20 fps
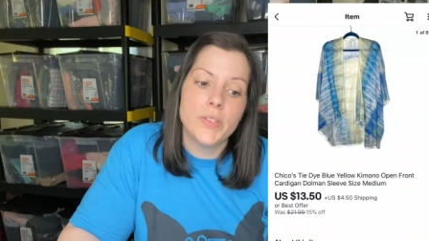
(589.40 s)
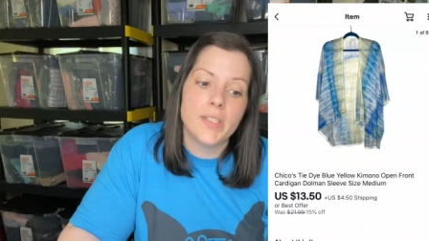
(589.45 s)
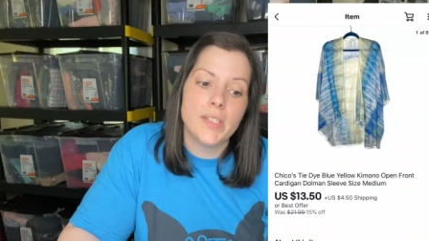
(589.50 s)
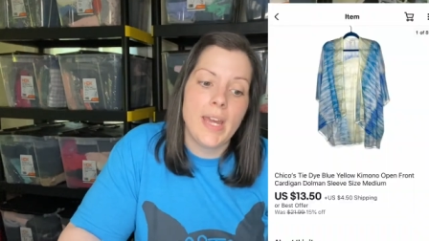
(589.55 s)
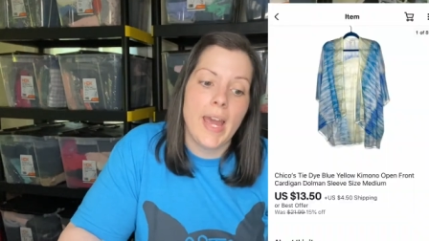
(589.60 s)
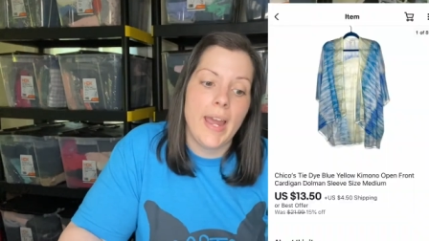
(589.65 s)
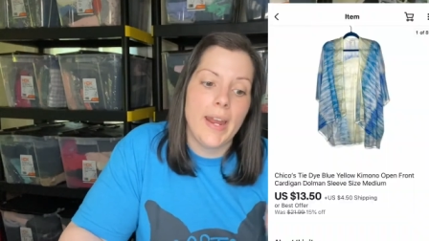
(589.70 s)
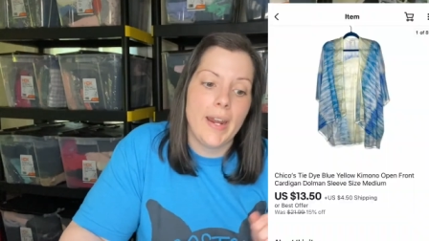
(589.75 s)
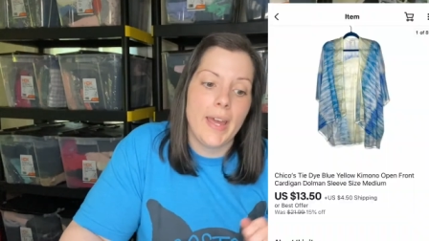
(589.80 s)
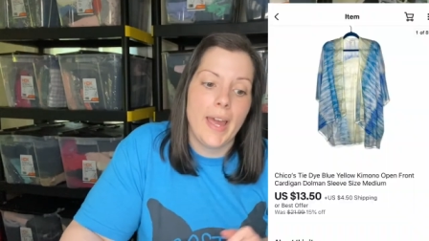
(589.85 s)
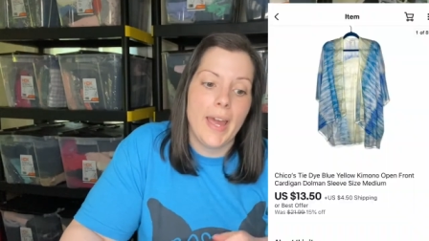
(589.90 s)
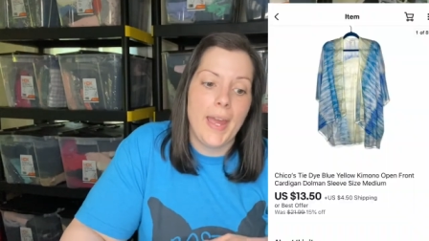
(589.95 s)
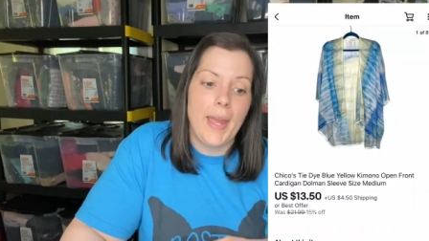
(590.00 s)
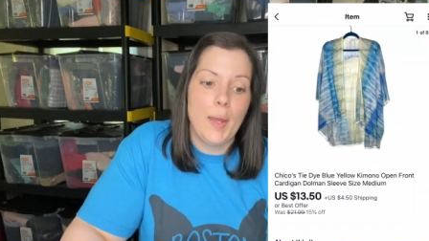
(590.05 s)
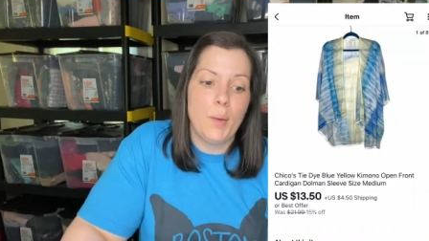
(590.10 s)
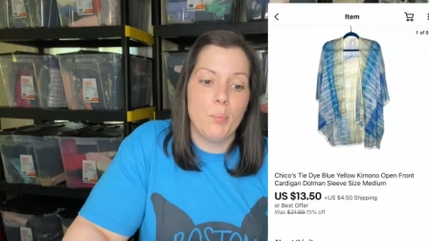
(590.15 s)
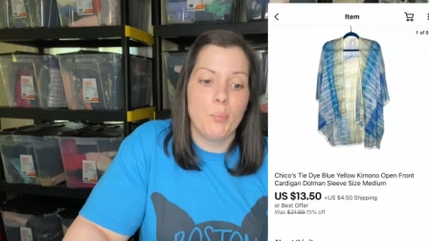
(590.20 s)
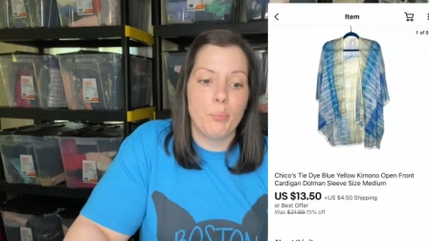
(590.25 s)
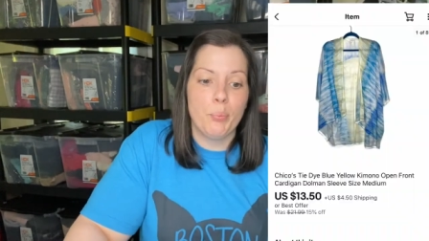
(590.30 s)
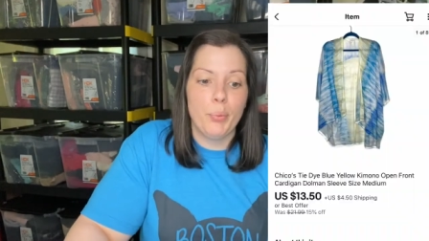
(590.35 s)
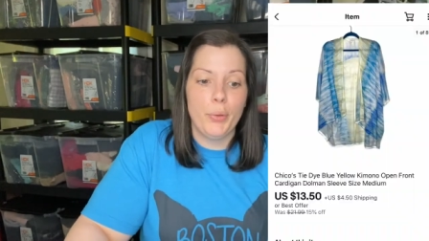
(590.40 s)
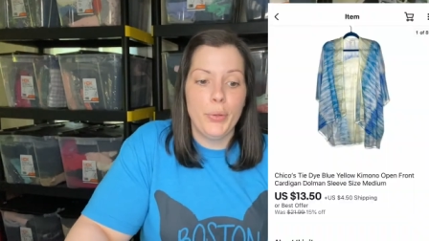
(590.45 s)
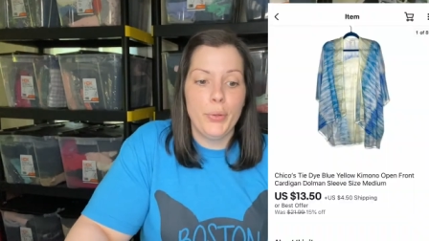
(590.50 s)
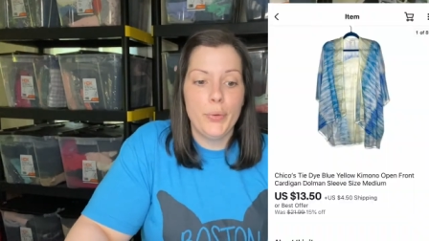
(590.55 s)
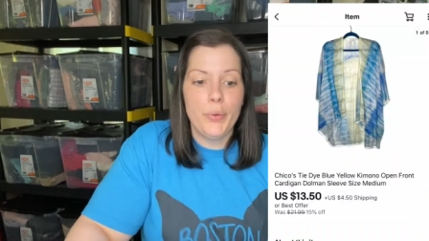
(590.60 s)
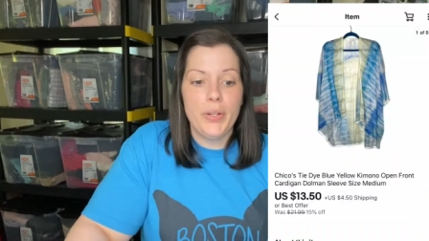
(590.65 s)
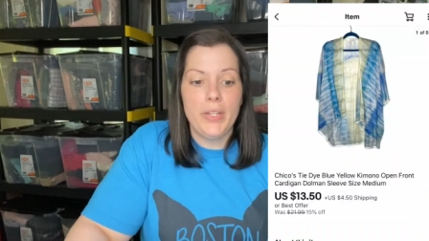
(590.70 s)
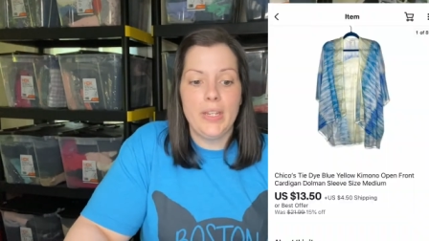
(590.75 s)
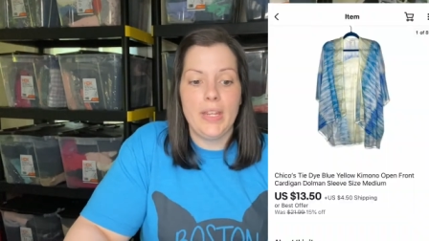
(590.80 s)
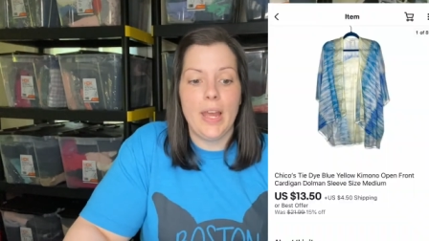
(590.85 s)
tie-dye
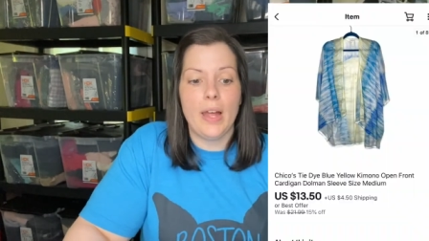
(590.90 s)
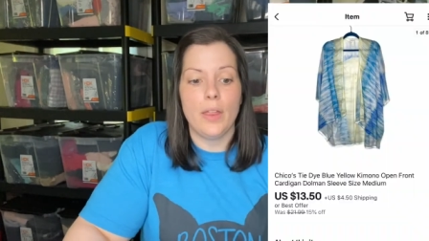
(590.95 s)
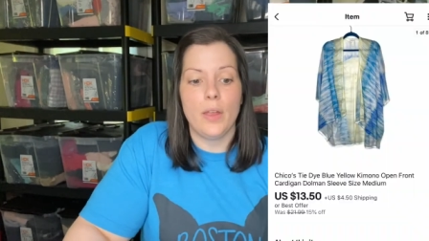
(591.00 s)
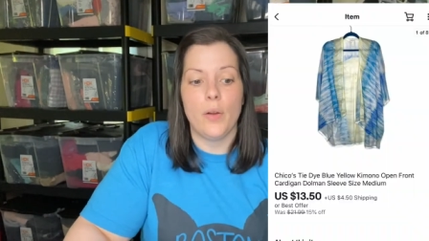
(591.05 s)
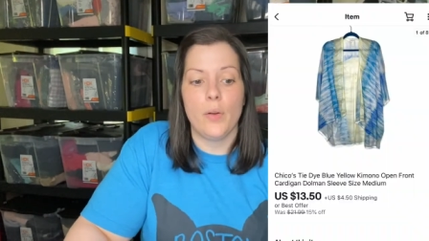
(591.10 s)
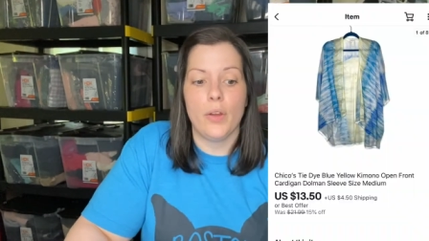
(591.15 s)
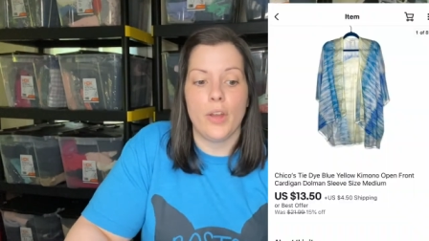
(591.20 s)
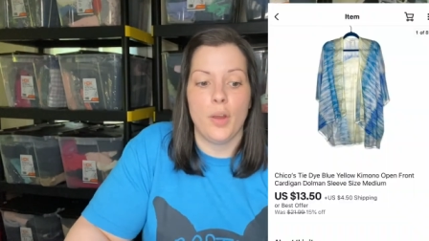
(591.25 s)
blue and yellow